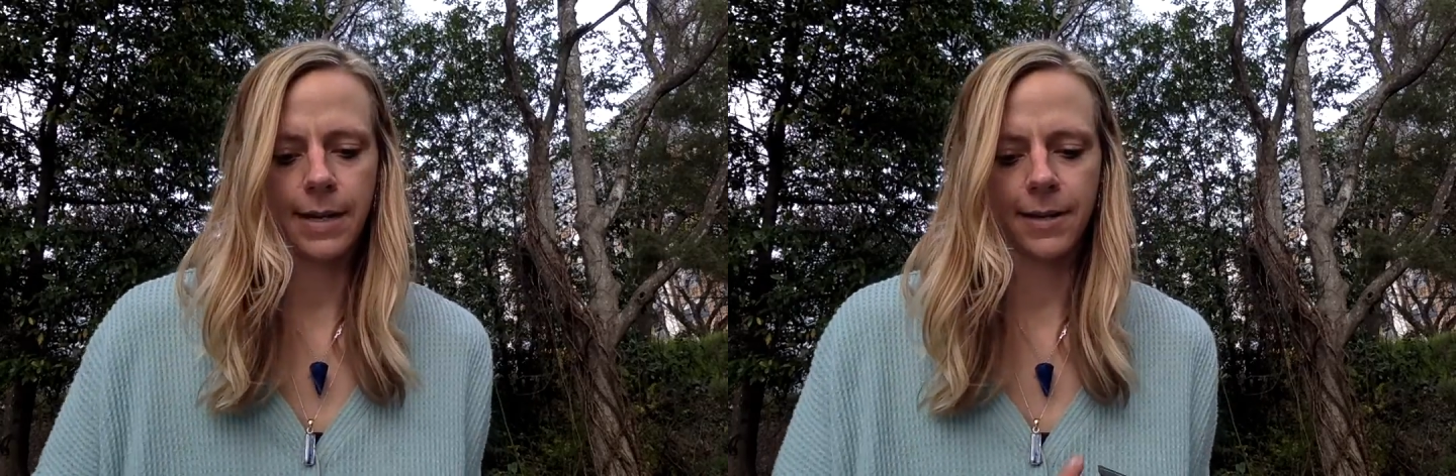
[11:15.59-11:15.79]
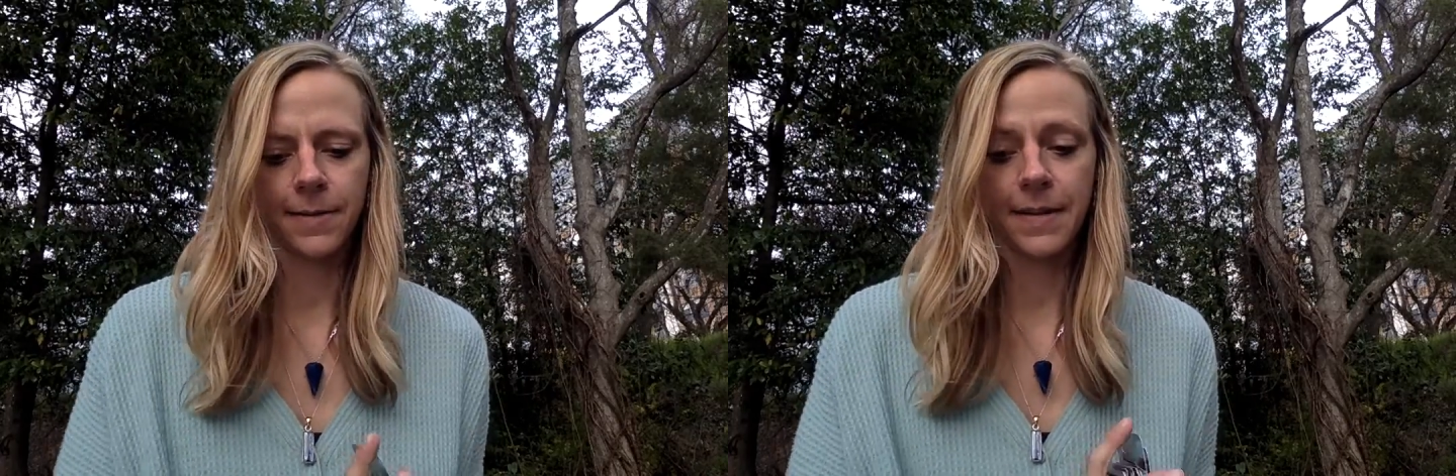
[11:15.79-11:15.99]

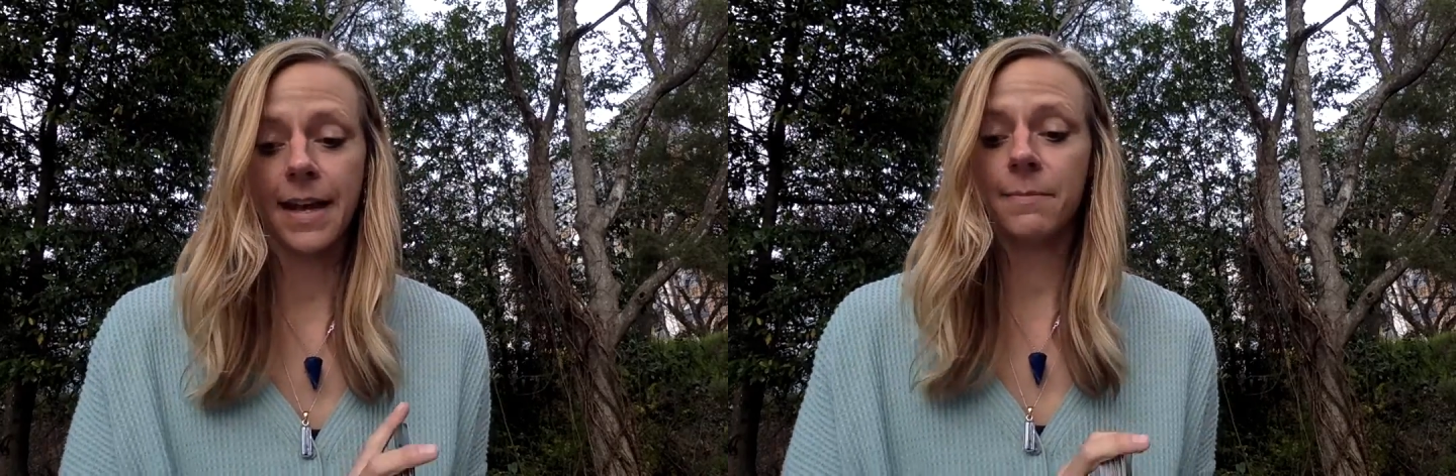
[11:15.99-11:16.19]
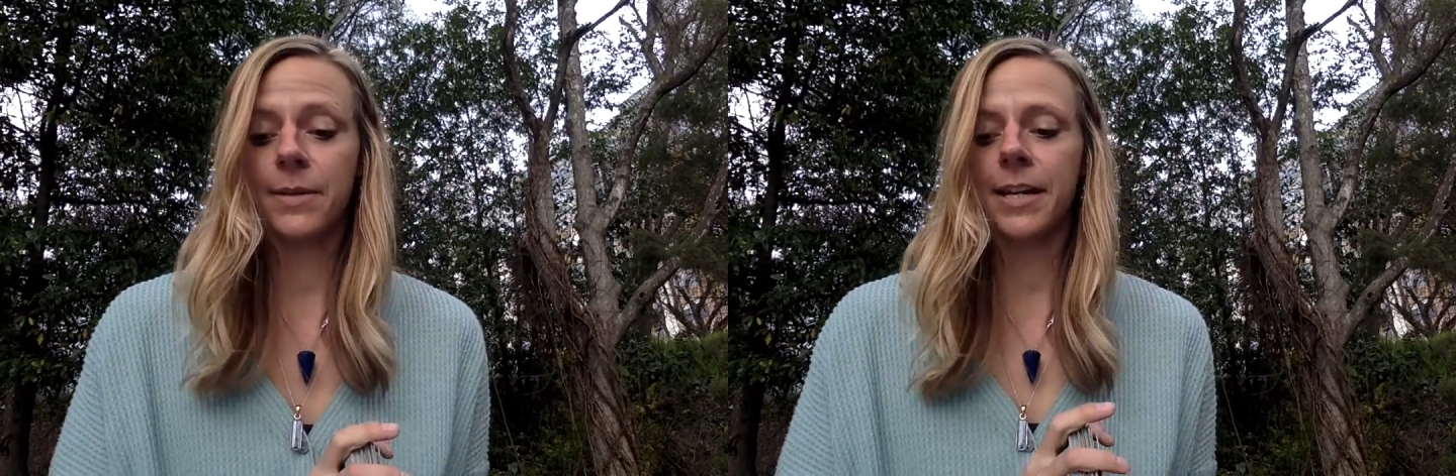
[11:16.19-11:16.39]
here.
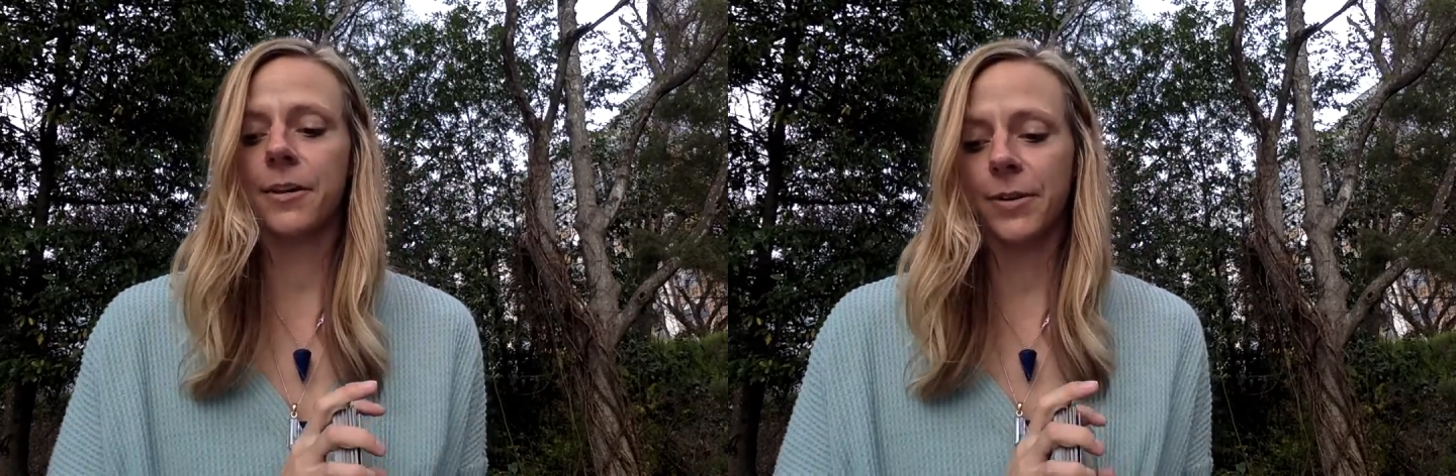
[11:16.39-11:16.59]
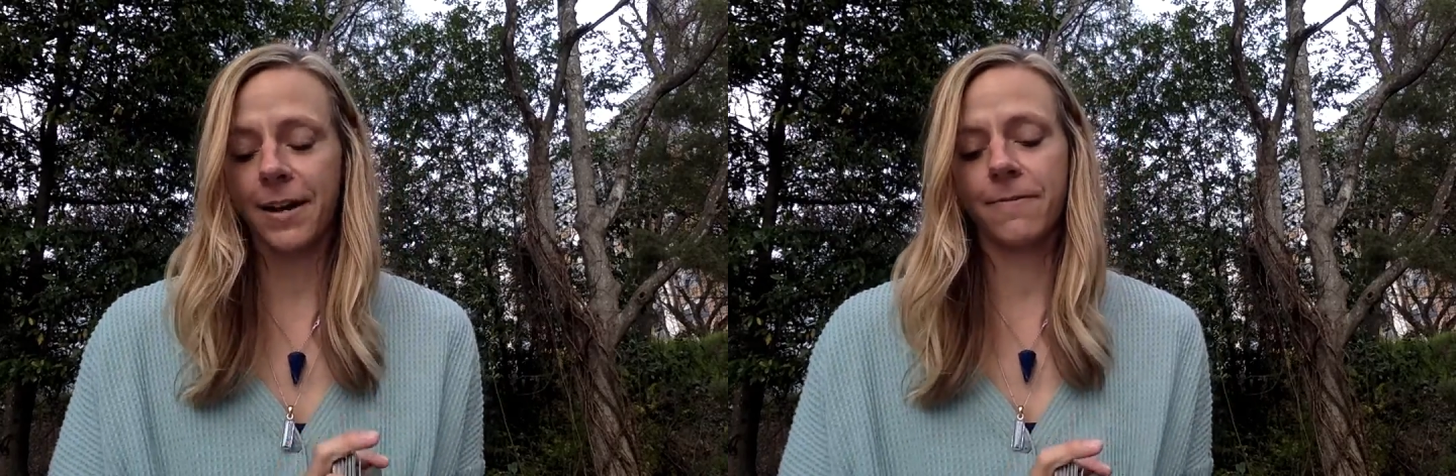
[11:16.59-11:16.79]
And be
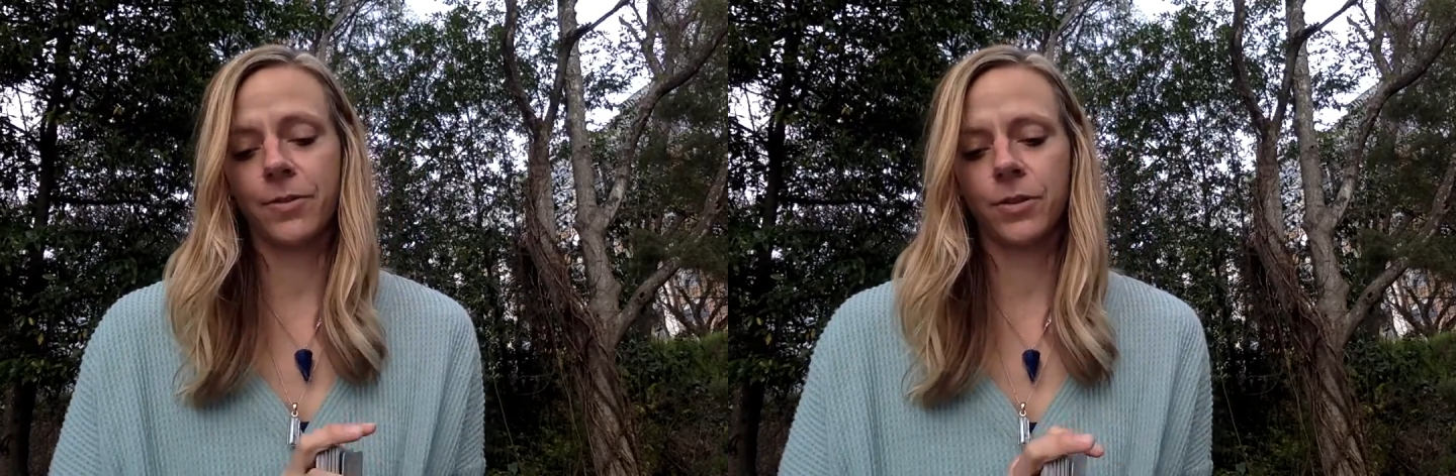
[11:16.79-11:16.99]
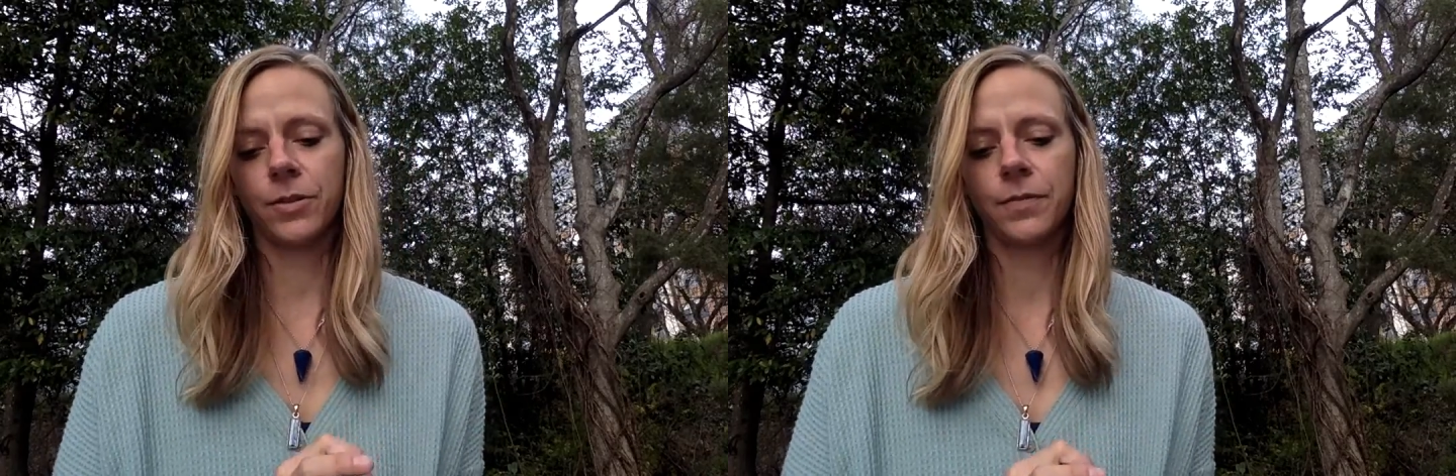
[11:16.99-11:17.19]

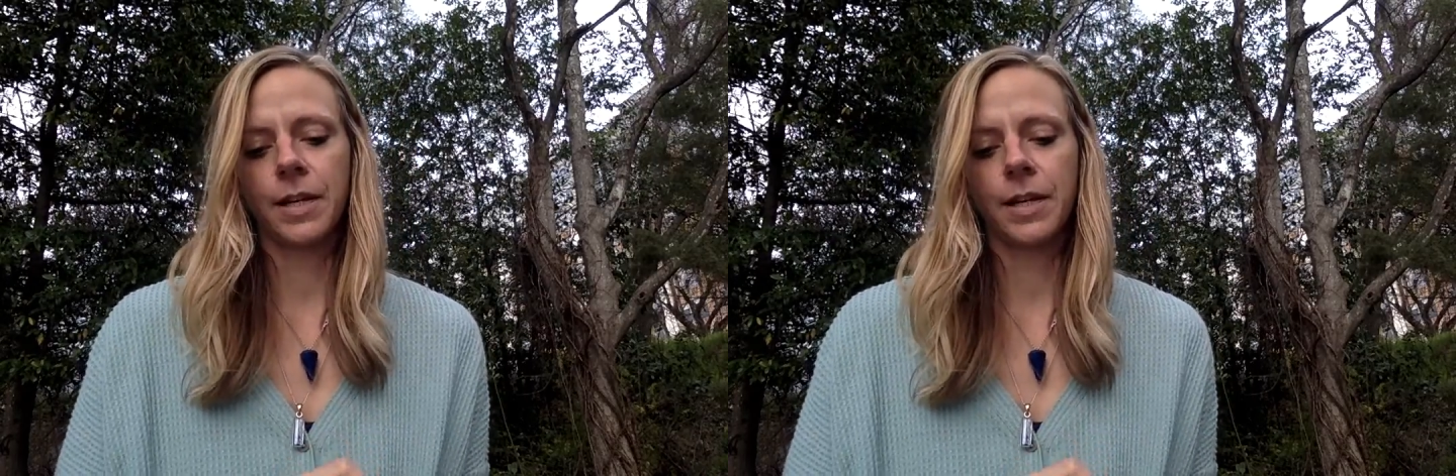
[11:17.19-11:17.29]
grateful.